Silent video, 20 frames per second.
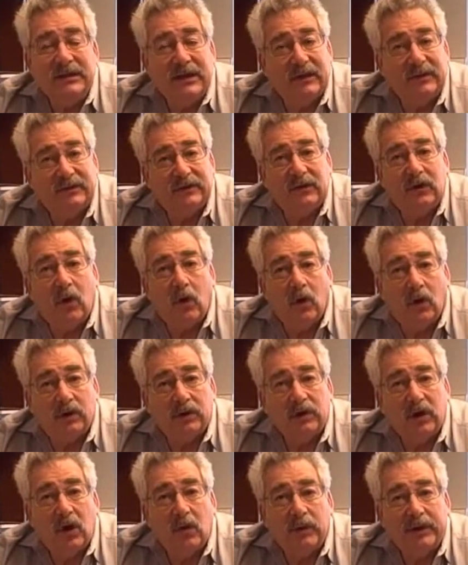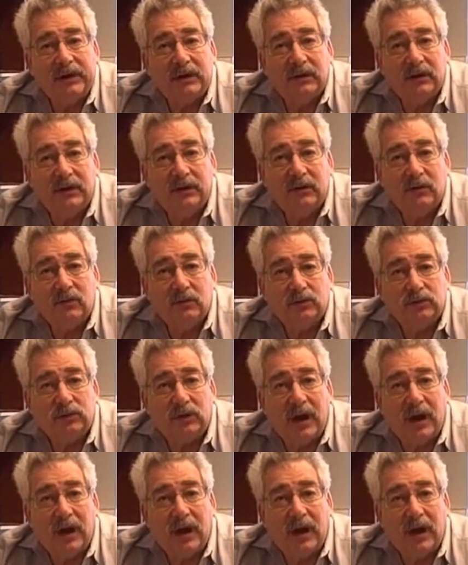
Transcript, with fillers: there's an ongoing clinical